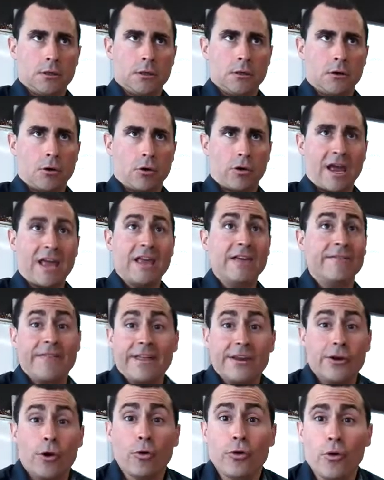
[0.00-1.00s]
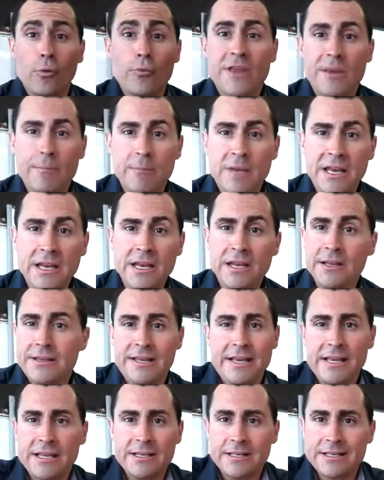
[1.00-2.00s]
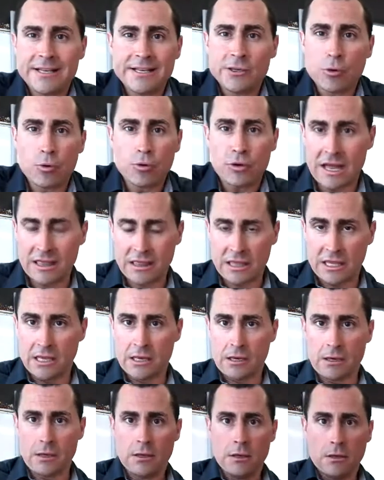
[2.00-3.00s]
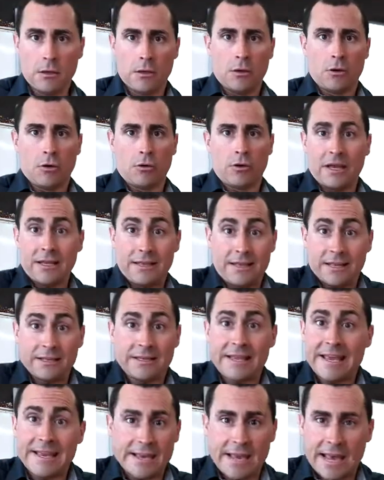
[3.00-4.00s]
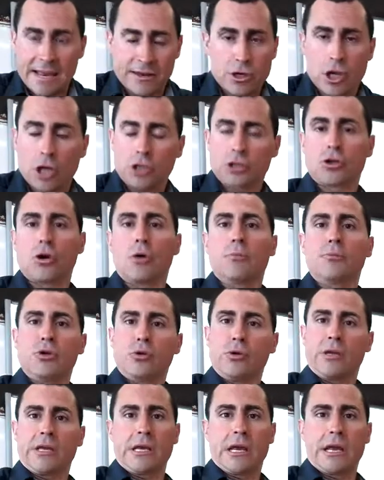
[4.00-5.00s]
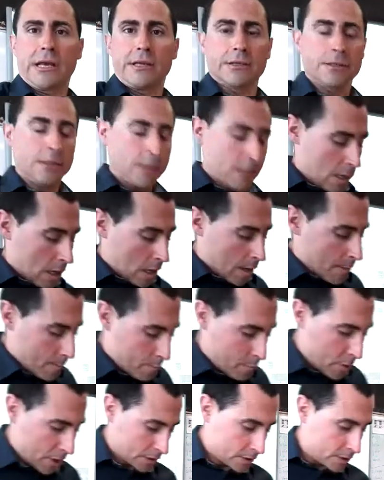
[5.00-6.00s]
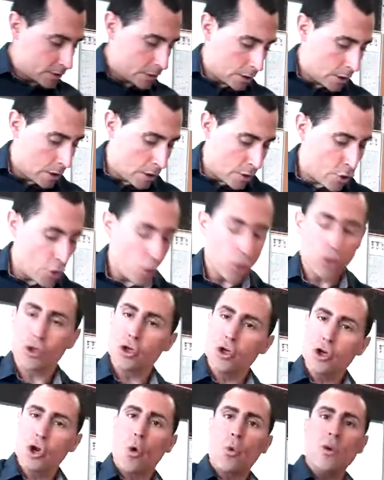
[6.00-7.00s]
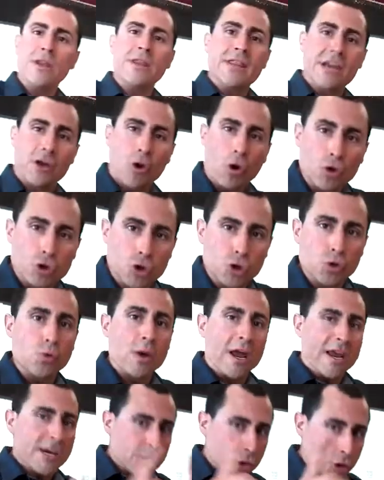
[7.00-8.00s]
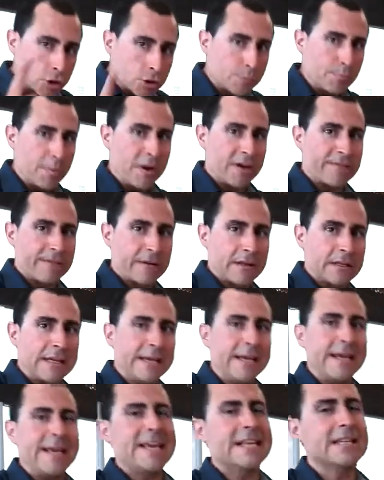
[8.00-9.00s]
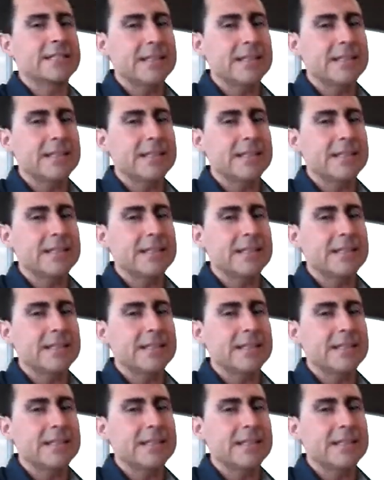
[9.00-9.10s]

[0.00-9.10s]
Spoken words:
Okay, if they don't know the meaning, they know nothing. Okay, they cannot communicate. But not knowing the conjugations perfectly, it